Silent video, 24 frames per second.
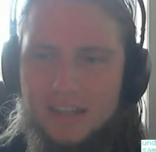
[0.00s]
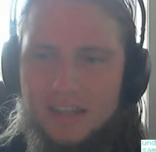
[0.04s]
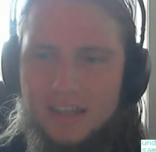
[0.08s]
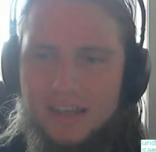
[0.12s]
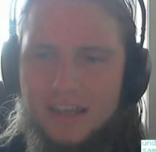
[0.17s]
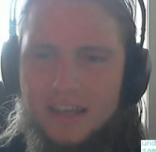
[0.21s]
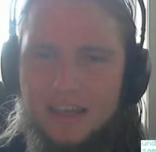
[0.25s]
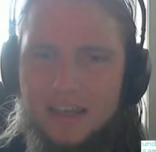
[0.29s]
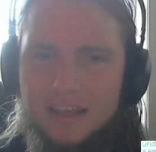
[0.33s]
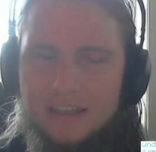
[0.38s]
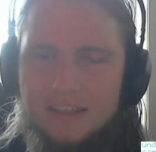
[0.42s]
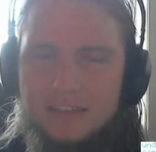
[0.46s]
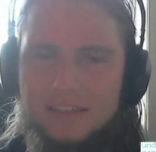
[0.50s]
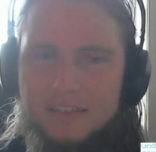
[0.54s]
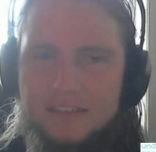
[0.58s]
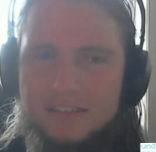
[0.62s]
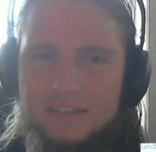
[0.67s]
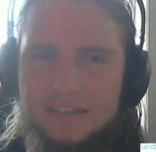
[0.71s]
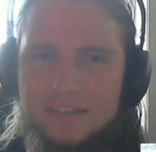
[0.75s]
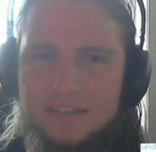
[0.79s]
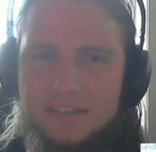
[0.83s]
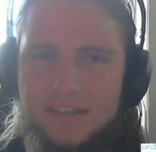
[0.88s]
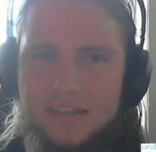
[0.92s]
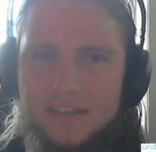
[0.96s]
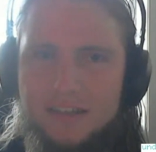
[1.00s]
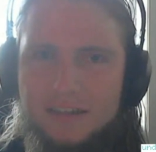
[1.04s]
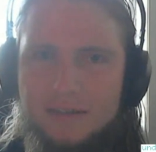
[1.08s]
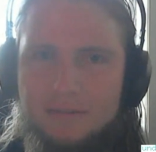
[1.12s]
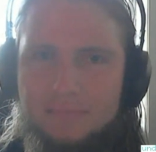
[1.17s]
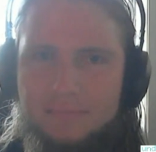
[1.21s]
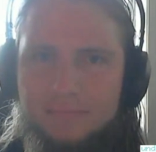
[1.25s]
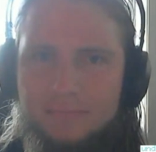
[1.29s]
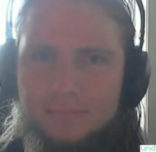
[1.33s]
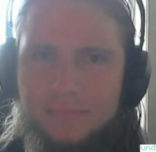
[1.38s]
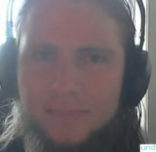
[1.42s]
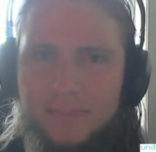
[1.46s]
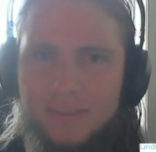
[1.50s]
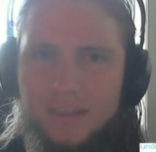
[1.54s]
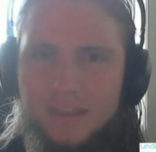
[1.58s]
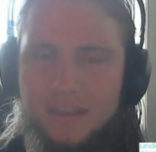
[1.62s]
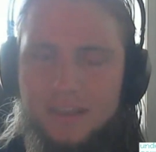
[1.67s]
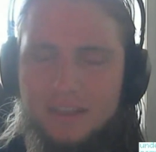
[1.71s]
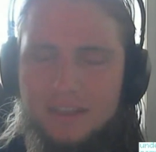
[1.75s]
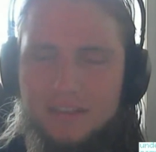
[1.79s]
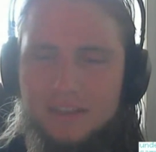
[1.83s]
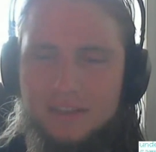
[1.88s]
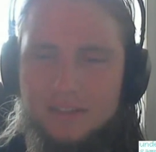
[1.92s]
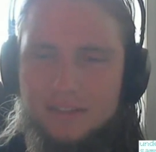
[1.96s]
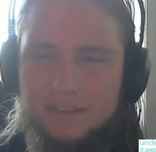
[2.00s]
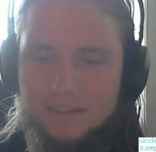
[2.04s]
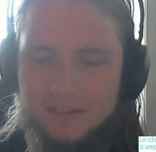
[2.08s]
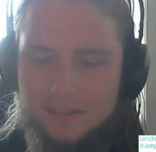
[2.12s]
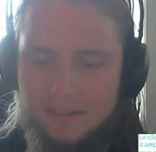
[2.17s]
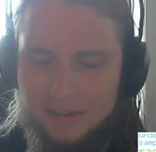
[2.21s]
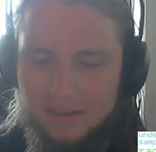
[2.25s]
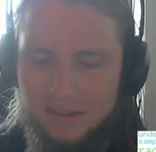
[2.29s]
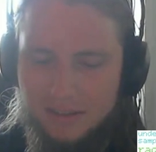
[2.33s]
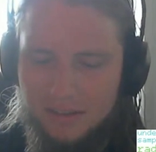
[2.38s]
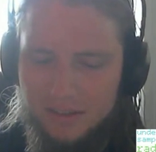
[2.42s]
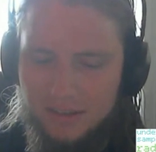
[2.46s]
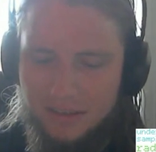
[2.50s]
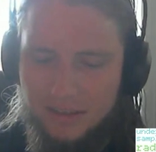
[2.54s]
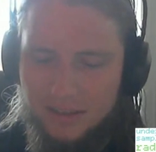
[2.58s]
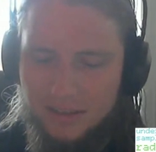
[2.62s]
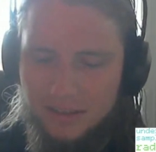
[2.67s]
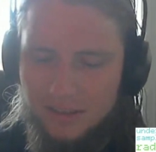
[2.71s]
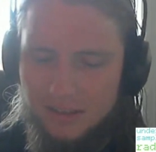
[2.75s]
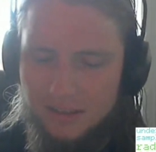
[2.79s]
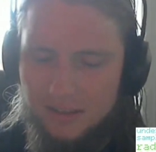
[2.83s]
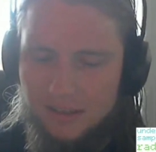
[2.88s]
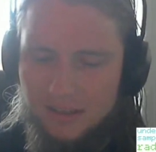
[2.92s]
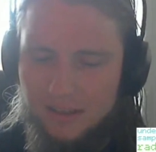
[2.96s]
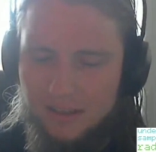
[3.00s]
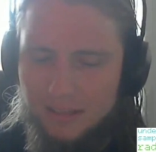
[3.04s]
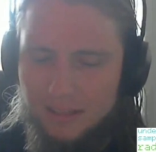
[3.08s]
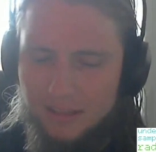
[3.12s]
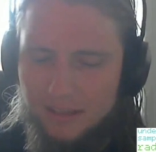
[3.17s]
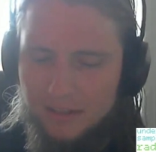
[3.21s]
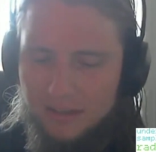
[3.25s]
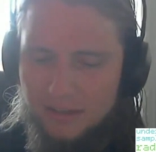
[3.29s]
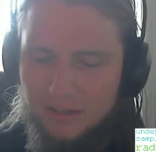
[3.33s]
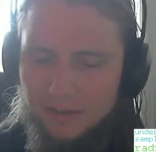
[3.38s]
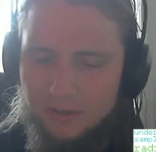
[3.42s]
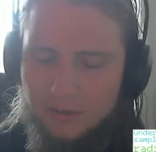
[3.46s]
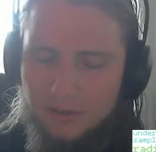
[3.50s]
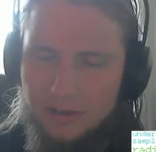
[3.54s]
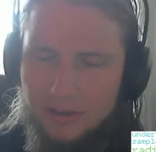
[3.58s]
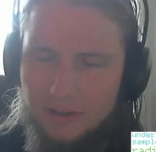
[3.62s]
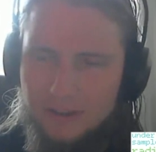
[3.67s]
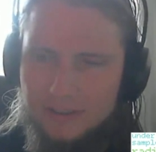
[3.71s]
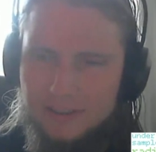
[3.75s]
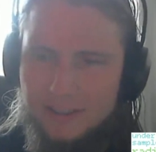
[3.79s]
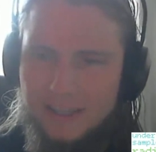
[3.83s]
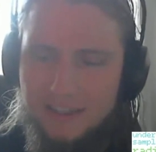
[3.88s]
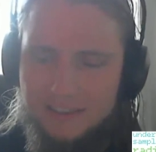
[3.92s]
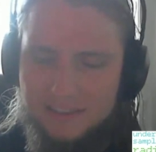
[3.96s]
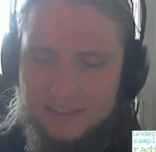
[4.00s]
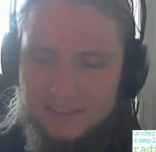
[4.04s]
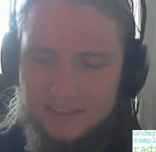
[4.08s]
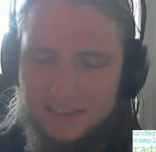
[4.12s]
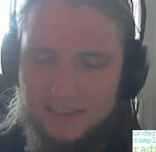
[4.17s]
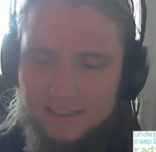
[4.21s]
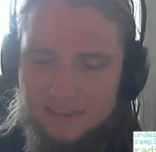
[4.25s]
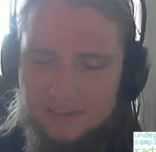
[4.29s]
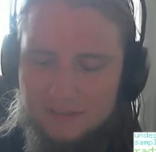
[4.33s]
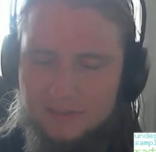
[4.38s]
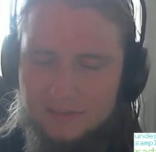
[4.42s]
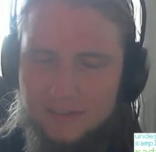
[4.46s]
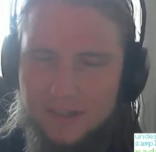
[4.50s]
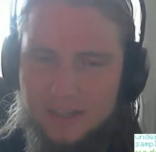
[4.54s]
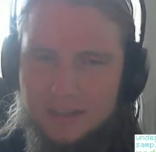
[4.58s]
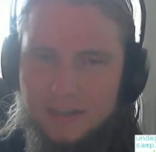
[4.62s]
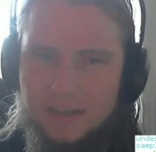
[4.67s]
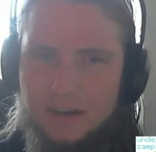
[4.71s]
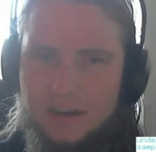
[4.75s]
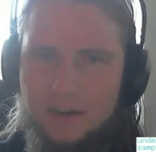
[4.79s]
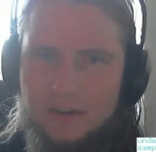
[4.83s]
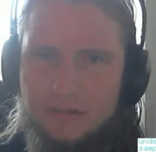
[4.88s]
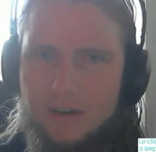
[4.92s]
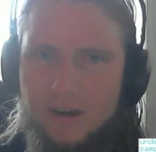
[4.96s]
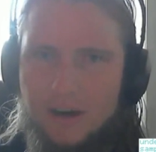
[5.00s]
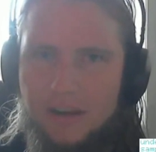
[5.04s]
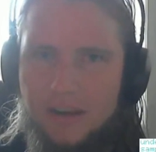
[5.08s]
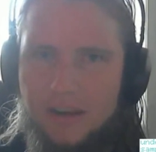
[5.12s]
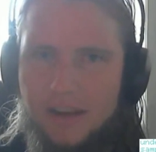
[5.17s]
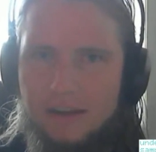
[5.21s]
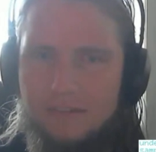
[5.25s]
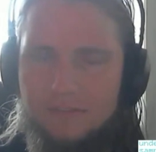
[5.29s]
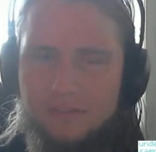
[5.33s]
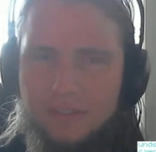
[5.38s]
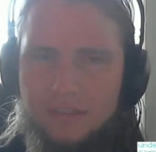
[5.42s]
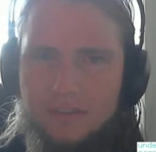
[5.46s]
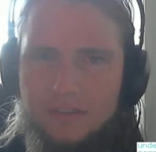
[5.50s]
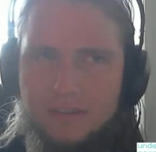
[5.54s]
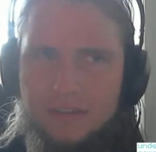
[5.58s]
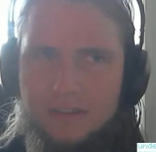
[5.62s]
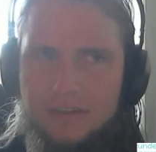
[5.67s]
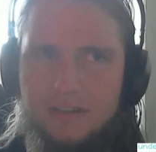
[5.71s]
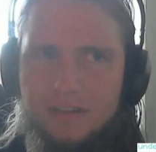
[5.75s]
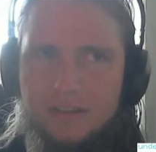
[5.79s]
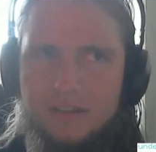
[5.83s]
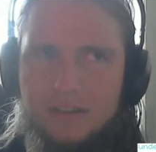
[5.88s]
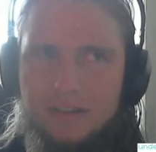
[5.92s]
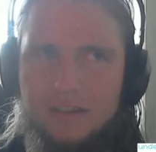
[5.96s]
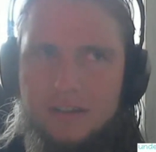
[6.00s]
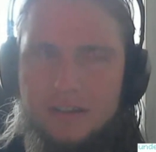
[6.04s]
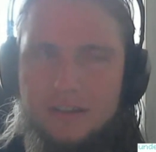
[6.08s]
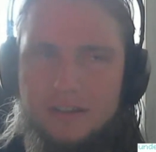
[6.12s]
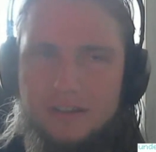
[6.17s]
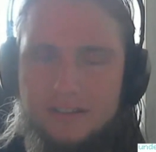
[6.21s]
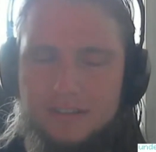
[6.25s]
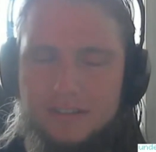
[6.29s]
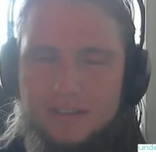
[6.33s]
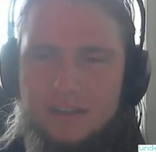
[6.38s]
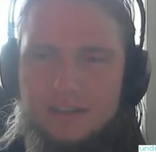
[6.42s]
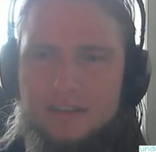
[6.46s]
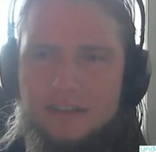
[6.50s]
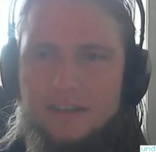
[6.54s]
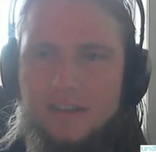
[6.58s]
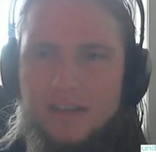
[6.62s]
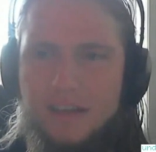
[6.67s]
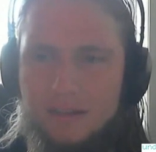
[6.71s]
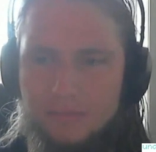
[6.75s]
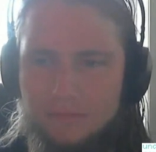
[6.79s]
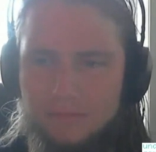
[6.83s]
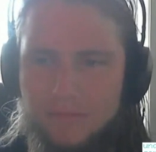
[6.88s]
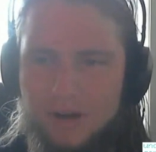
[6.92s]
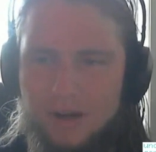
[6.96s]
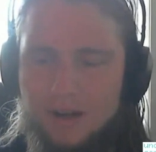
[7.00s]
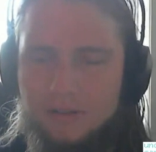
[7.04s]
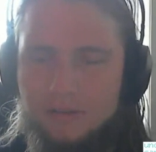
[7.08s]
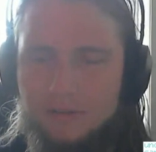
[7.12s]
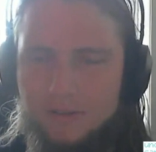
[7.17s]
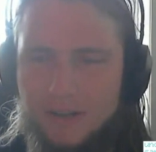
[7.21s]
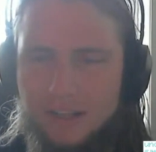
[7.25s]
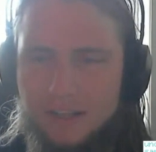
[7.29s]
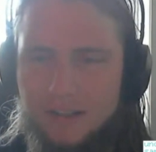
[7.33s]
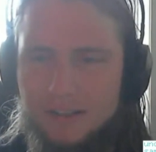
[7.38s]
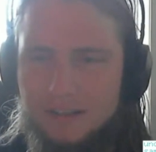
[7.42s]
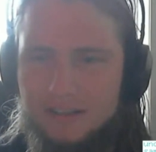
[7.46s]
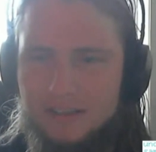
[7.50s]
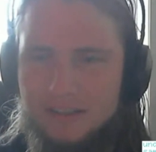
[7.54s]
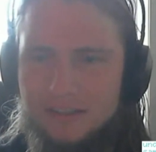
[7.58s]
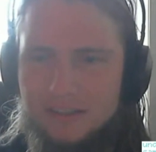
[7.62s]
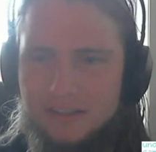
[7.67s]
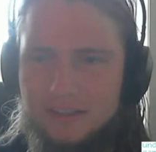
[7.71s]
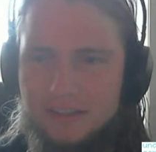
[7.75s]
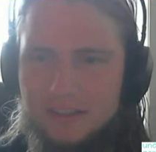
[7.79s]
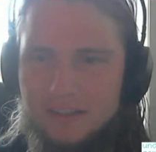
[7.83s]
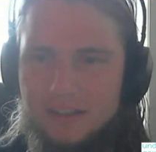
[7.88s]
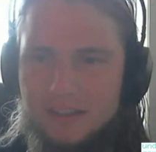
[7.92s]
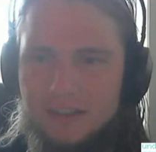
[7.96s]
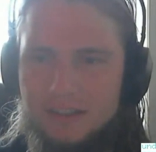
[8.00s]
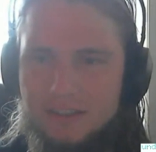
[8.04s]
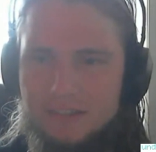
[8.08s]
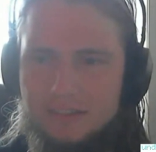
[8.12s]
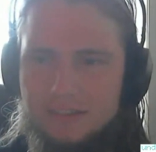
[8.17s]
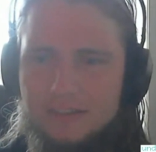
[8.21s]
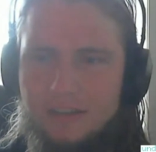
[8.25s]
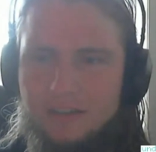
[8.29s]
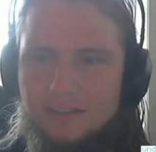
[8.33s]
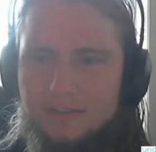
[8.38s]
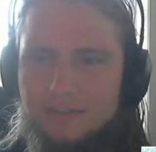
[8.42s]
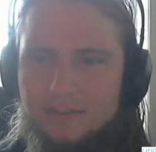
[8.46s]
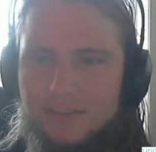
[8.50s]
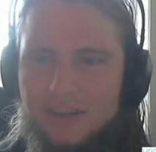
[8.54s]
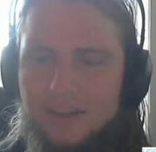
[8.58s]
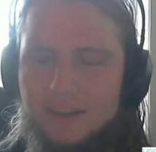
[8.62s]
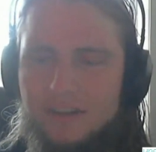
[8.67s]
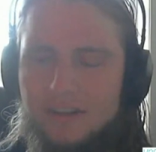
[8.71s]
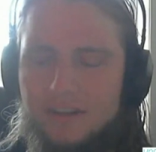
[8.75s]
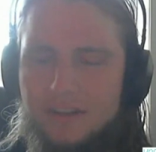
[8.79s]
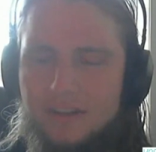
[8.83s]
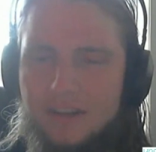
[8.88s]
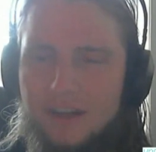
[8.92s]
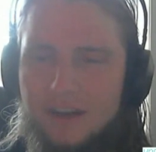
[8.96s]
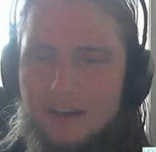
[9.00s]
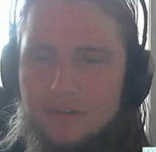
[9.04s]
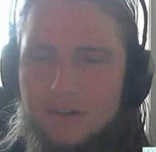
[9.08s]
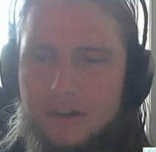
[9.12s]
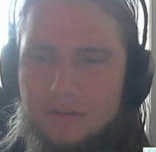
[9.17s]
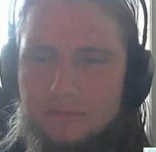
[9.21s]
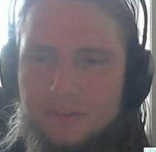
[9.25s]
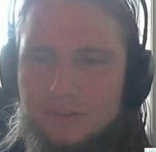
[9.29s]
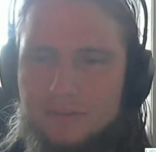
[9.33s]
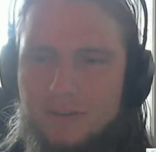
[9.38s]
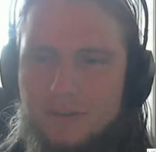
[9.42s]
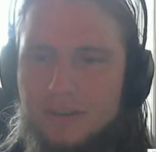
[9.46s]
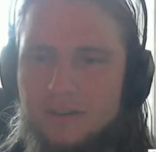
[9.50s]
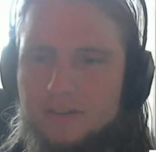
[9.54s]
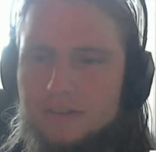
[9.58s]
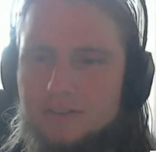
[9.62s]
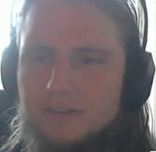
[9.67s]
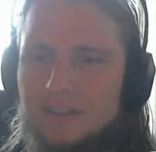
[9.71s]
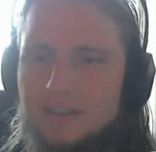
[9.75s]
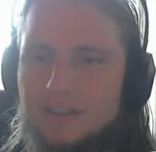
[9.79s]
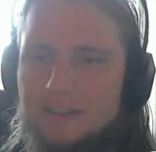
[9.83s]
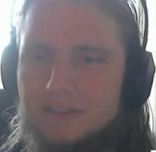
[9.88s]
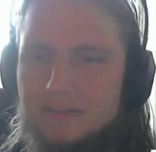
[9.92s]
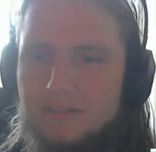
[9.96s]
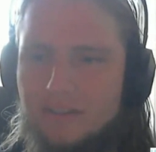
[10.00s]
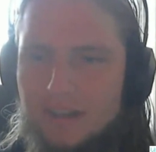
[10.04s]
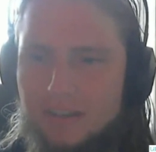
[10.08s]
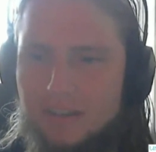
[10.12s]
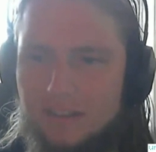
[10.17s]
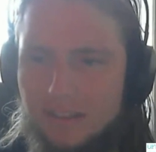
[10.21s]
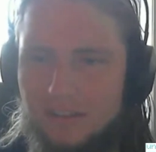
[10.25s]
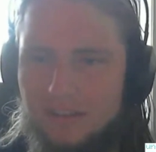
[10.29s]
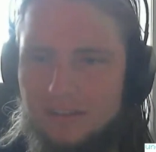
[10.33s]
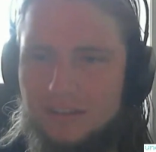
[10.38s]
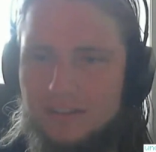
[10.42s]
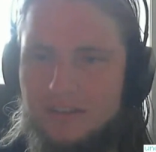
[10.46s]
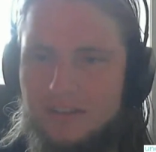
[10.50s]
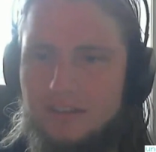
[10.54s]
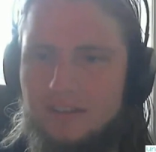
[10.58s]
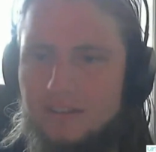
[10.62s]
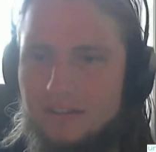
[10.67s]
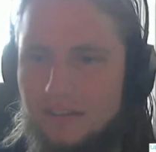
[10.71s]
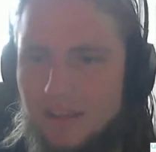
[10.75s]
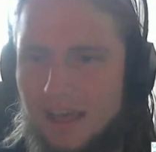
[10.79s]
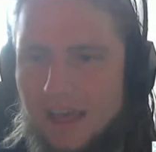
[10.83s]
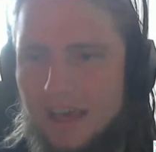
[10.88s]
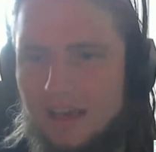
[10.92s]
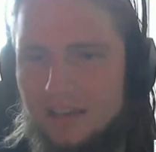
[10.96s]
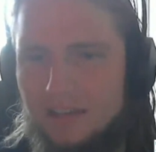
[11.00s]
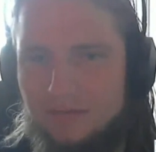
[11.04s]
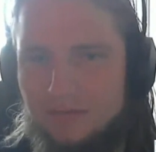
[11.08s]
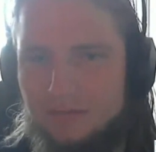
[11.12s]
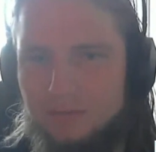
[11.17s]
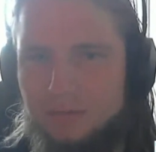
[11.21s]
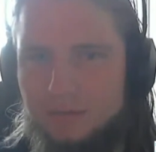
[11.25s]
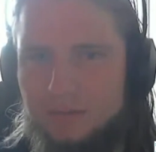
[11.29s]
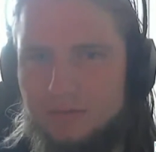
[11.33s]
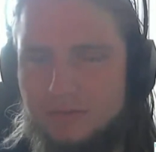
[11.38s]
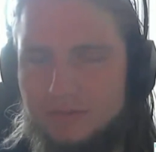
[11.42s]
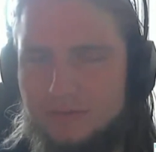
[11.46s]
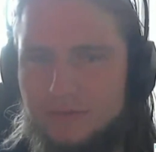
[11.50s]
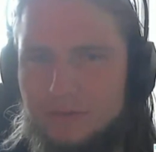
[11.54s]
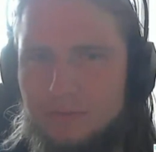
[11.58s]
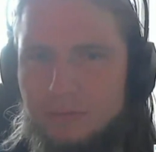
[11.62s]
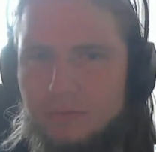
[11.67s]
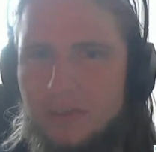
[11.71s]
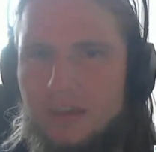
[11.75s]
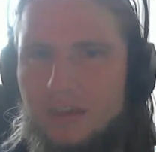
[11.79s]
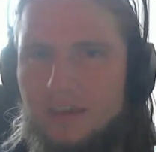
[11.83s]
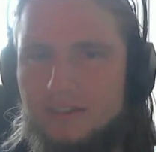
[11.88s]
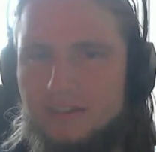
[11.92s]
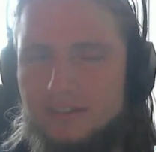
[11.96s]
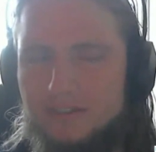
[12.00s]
and in the oil and gas center right now, I have the done and migrated stuff, and now I'm trying to extract the attributes from there.